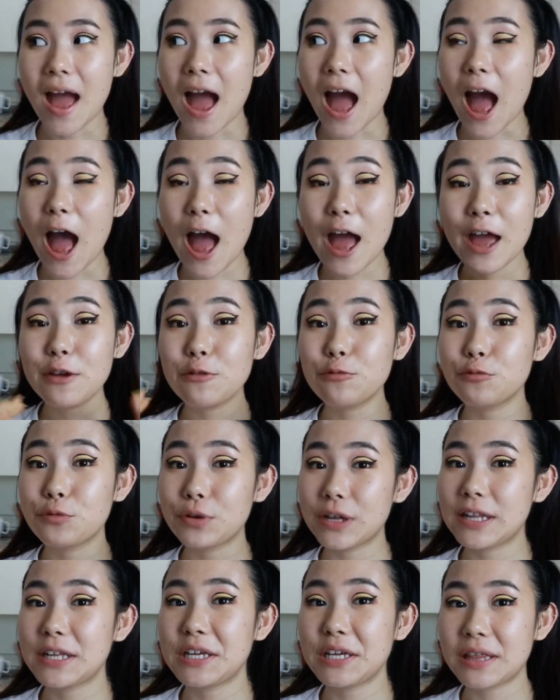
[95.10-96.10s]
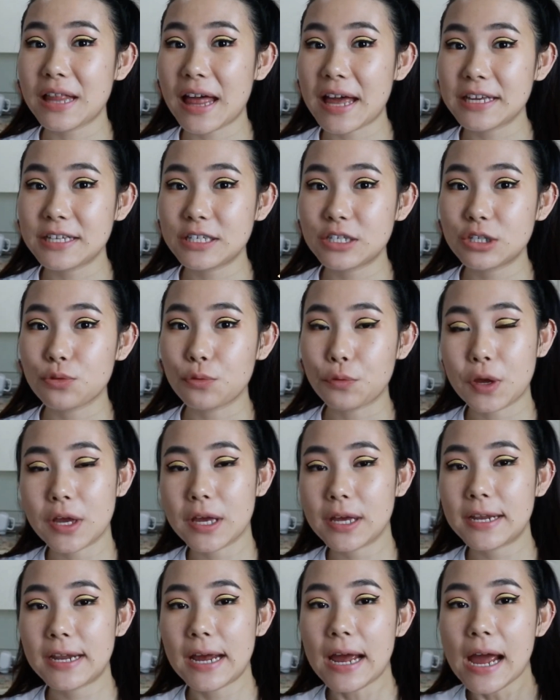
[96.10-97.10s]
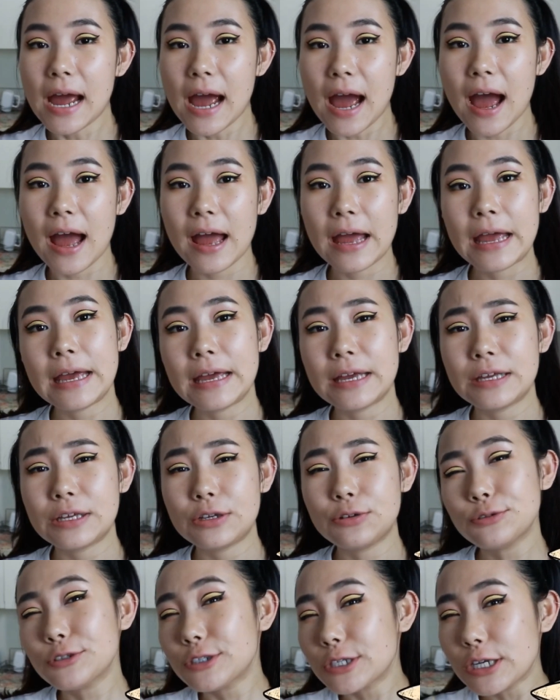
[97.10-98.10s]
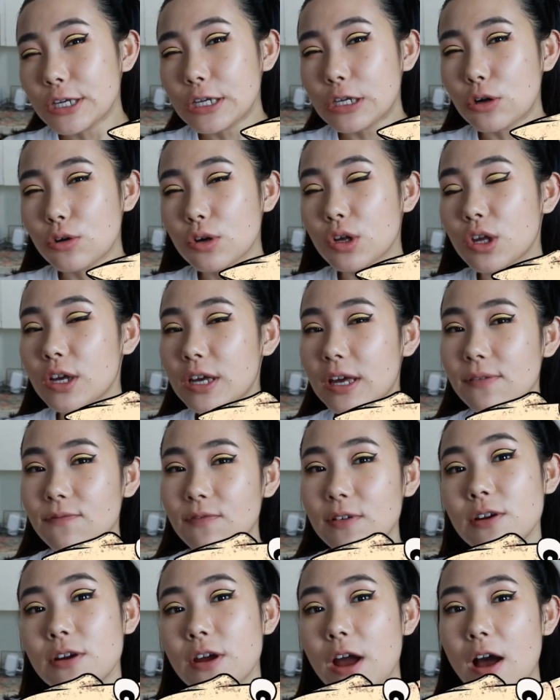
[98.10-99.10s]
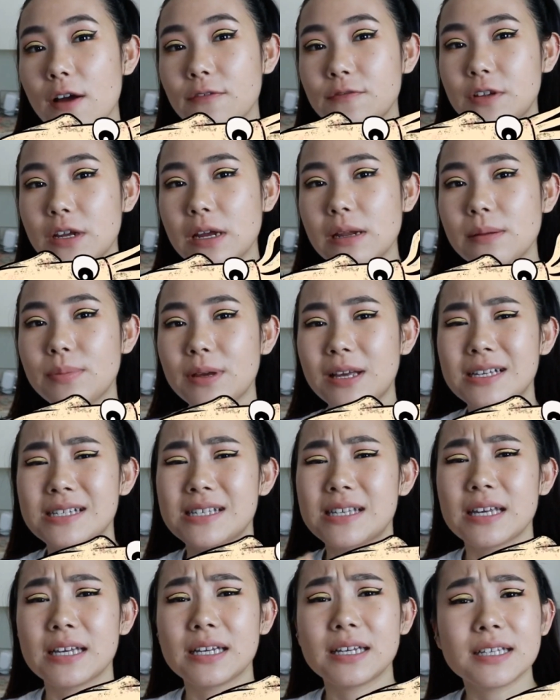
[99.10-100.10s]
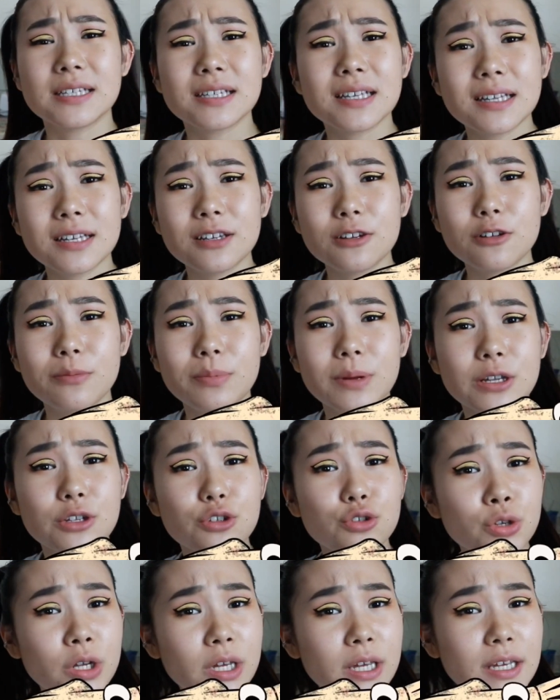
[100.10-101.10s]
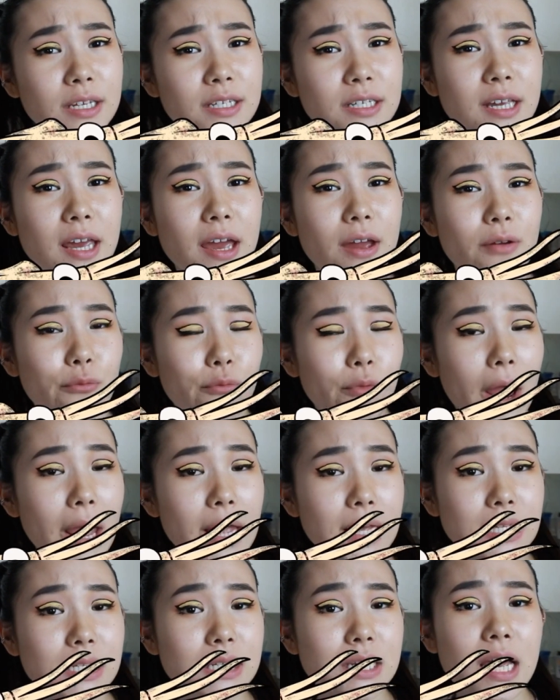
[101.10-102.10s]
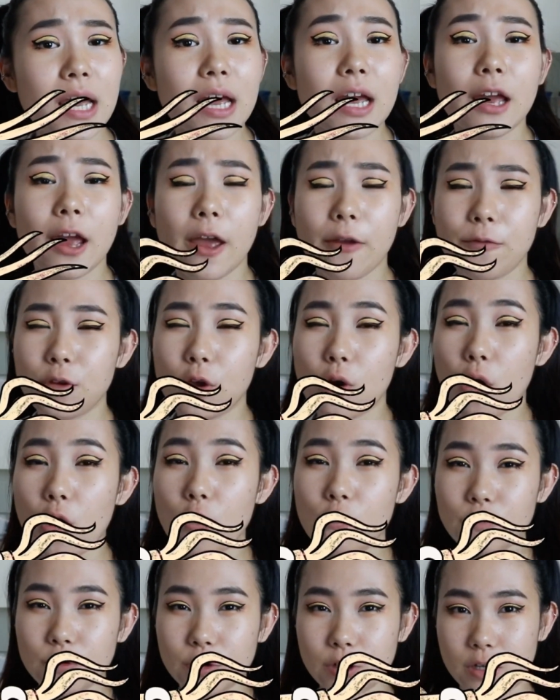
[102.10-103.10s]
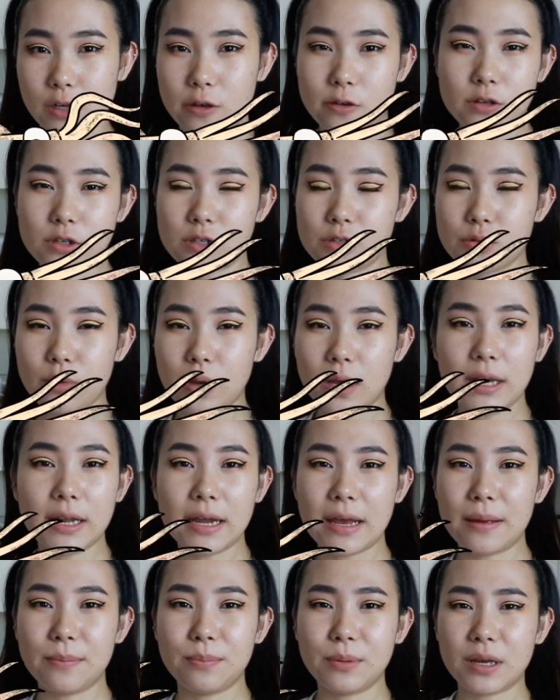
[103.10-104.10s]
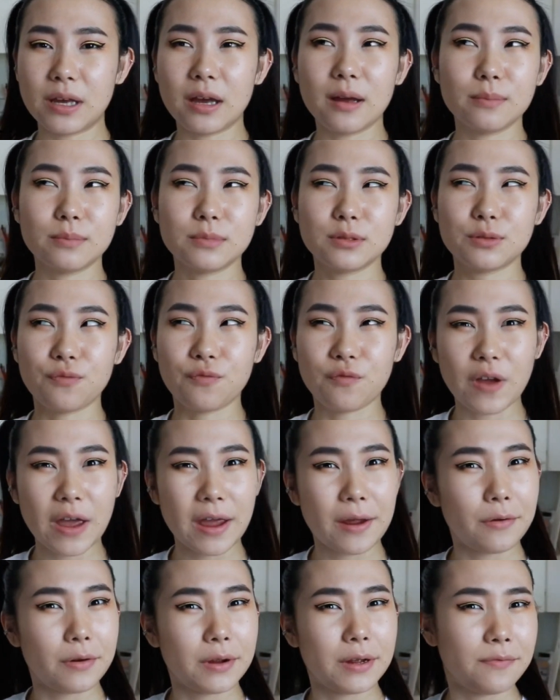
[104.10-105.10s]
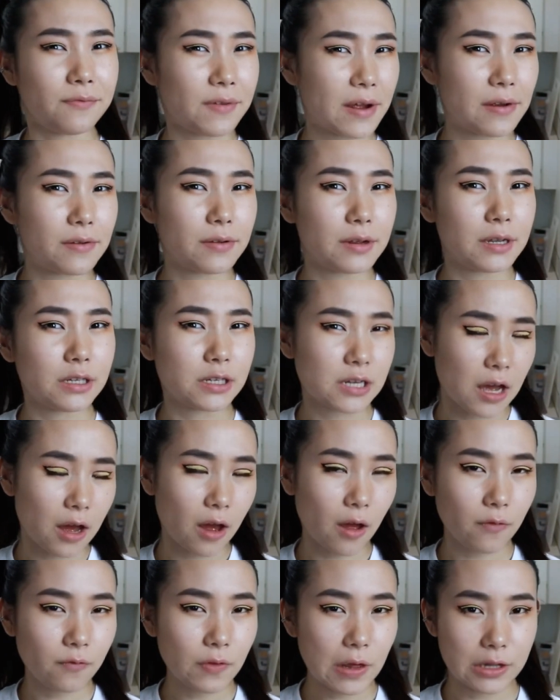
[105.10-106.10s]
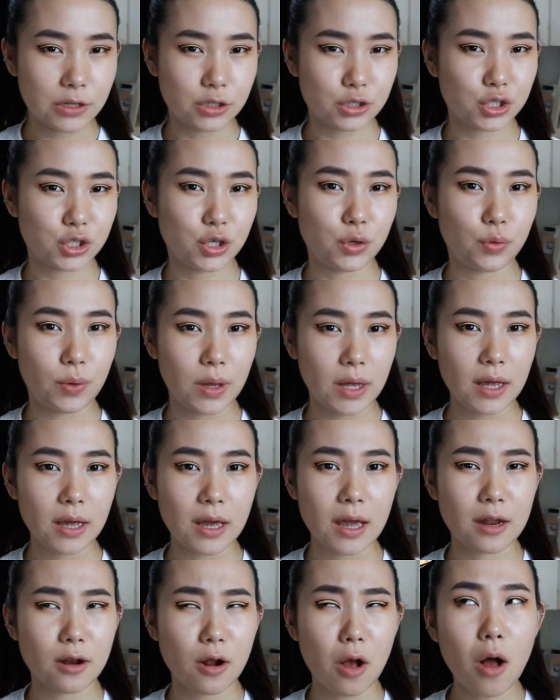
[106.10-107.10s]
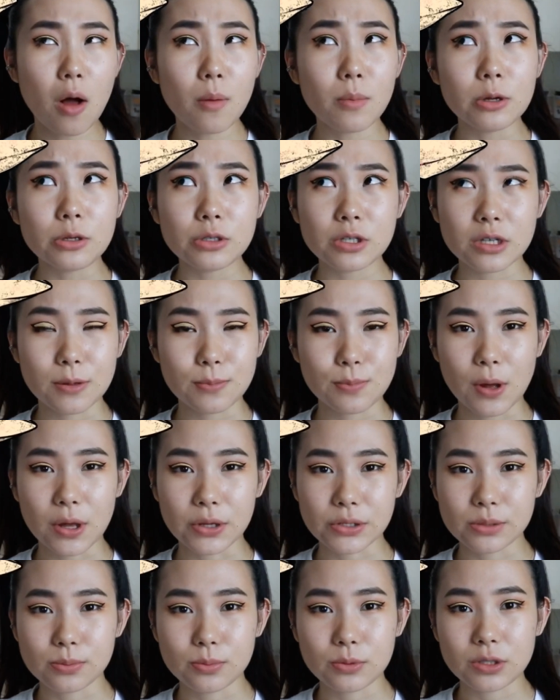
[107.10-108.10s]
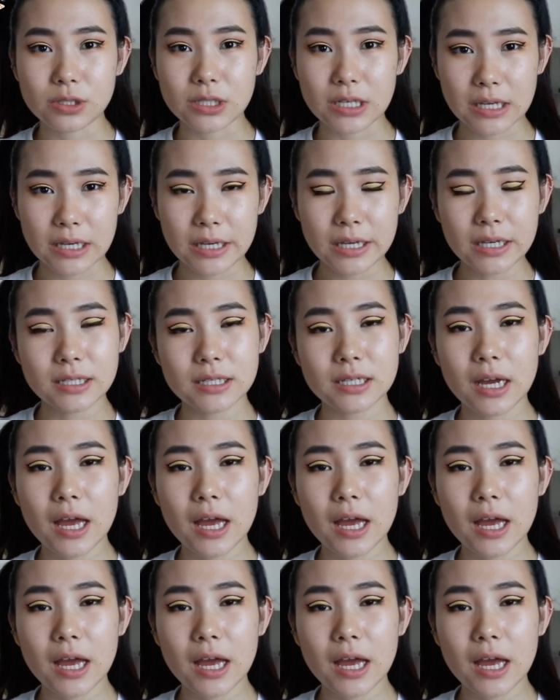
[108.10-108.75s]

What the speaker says: I really like squid. I usually don't cook it very often because it is a little bit tricky to get right. If you overcook squid, it becomes very, very tough and chewy and almost impossible to eat.